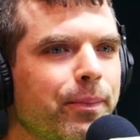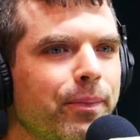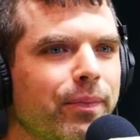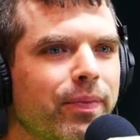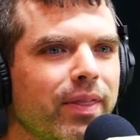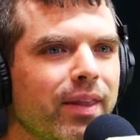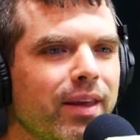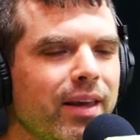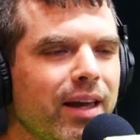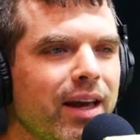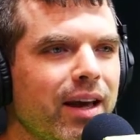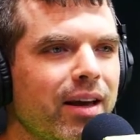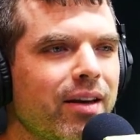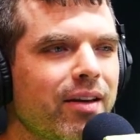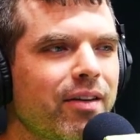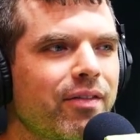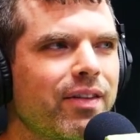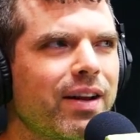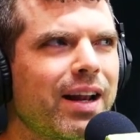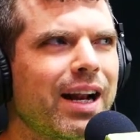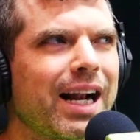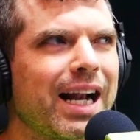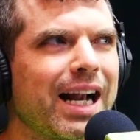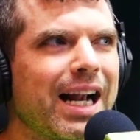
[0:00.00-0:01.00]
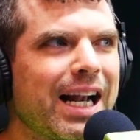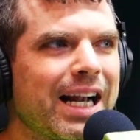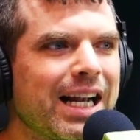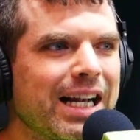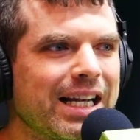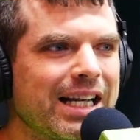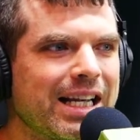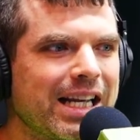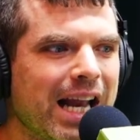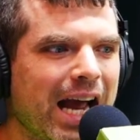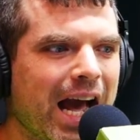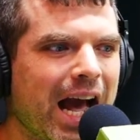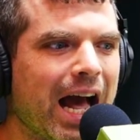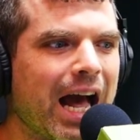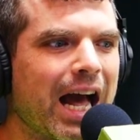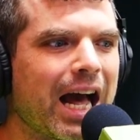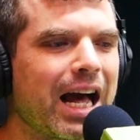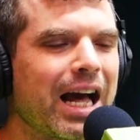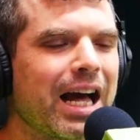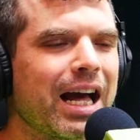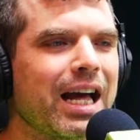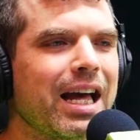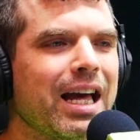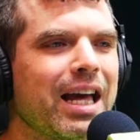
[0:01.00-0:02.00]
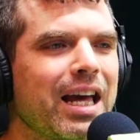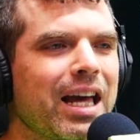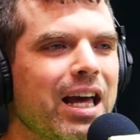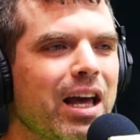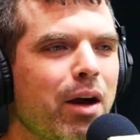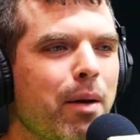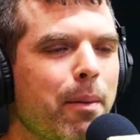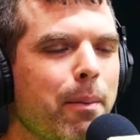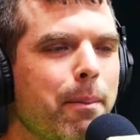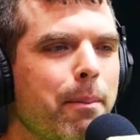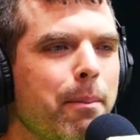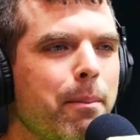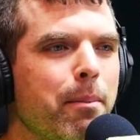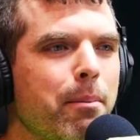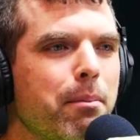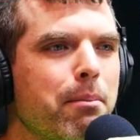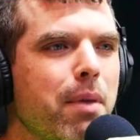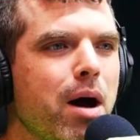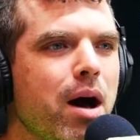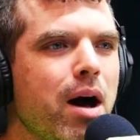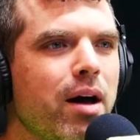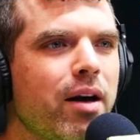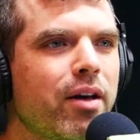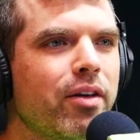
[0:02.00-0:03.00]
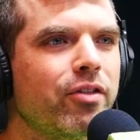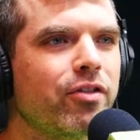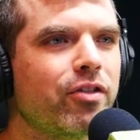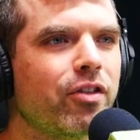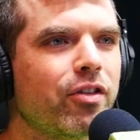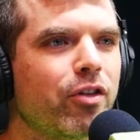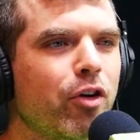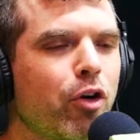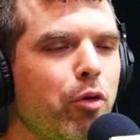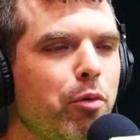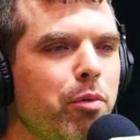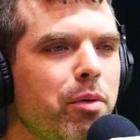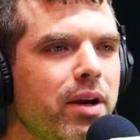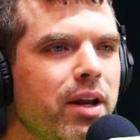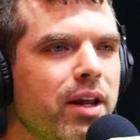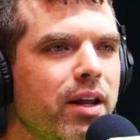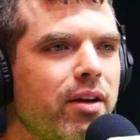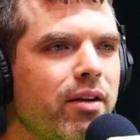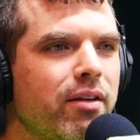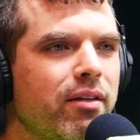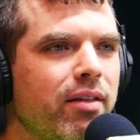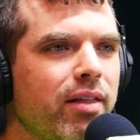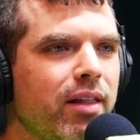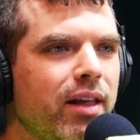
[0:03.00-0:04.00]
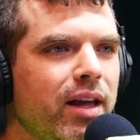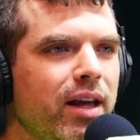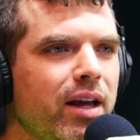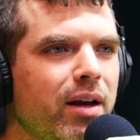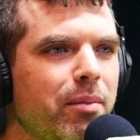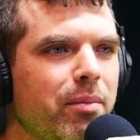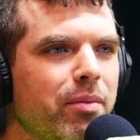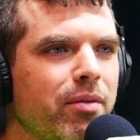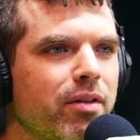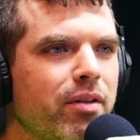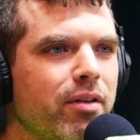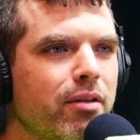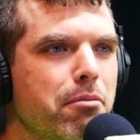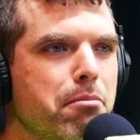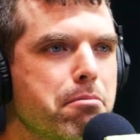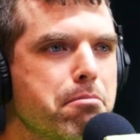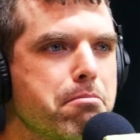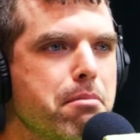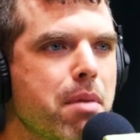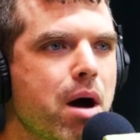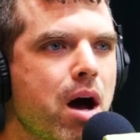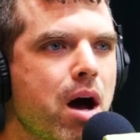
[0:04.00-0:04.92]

Yeah, you have to, duh. Ma is just opening your lips. Ma.